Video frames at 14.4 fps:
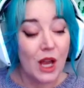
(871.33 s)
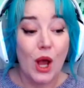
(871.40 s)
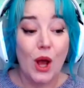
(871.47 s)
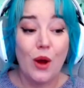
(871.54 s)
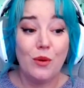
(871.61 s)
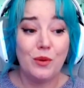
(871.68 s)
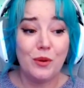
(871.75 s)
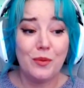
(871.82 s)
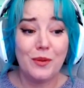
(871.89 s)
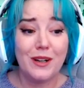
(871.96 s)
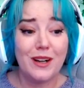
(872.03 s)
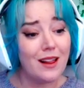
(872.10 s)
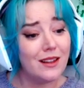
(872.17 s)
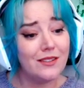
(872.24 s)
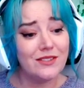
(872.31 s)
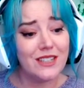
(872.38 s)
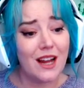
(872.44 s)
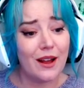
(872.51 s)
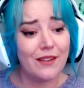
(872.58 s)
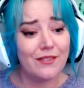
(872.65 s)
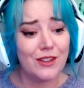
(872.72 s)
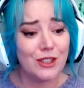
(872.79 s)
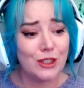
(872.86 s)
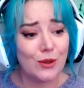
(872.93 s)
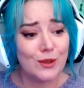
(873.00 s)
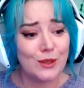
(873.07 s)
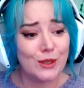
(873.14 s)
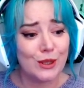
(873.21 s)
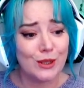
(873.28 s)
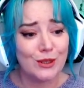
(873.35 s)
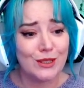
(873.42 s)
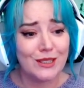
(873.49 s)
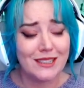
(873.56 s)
Oh, Ruben and Olive's now have the jokesters